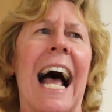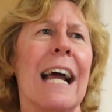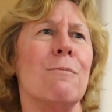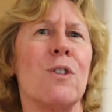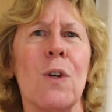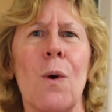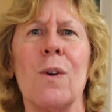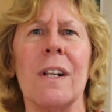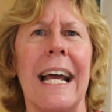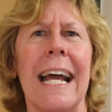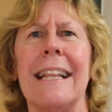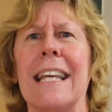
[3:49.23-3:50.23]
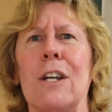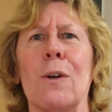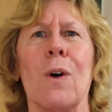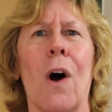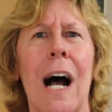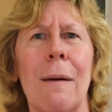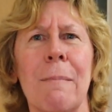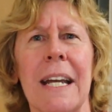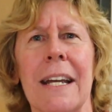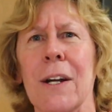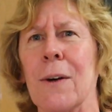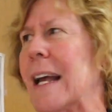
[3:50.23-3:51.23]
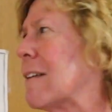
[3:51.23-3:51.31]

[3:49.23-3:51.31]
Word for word: I'm so glad that you caught me here